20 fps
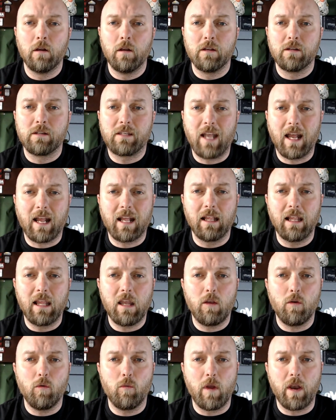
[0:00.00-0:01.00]

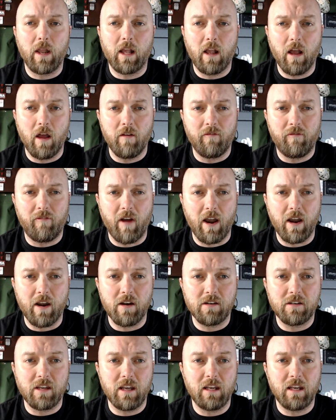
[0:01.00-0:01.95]
Secondly, when a gun fires,